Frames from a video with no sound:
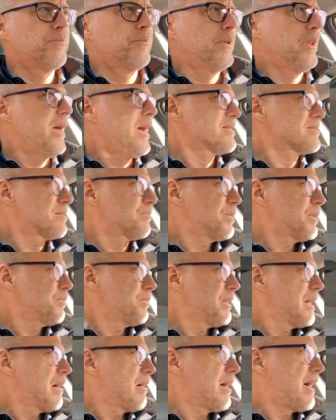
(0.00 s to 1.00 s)
Lots of
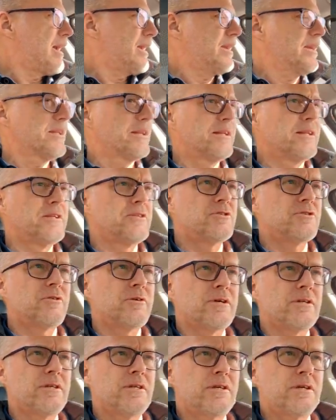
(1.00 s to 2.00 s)
people out hiking and
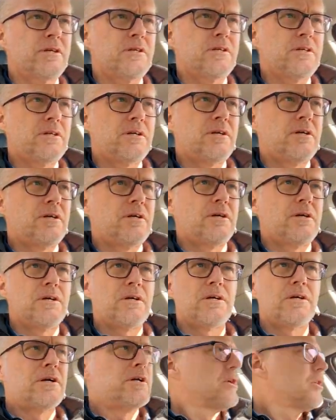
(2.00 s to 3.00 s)
enjoying the
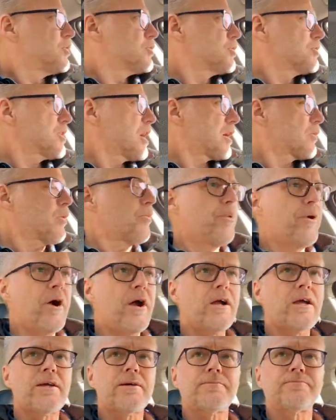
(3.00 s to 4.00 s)
Chautauqua
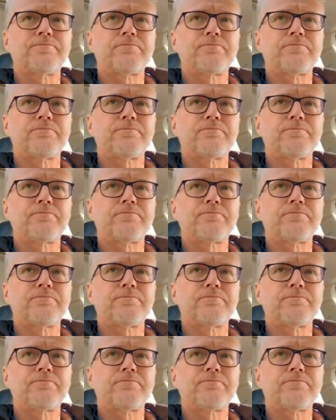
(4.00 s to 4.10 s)
Park.